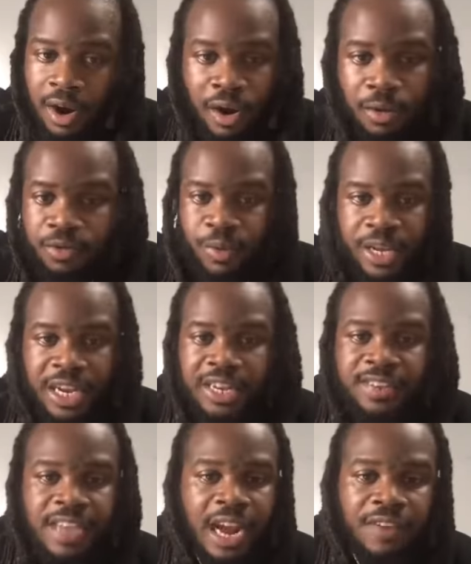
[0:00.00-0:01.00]
herbs we get
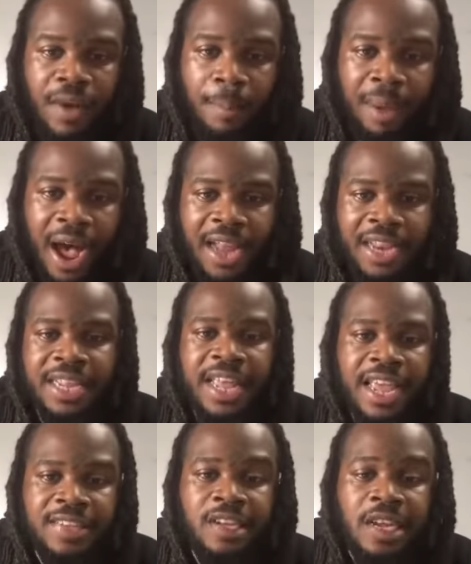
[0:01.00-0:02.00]
inside of our body
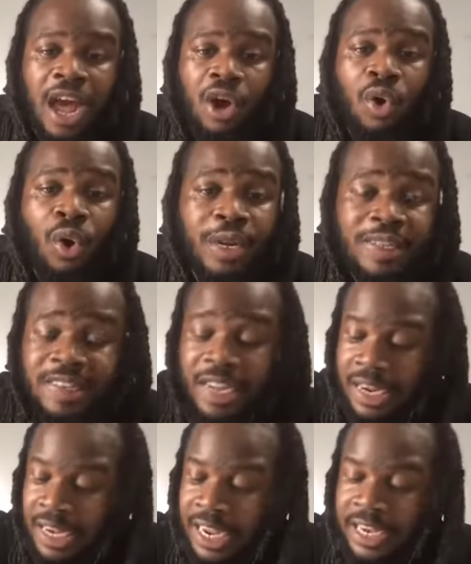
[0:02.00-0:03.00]
until our organs
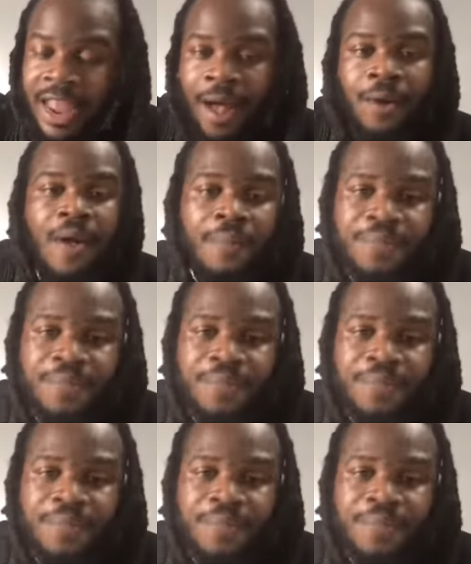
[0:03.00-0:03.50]
get cleaned out.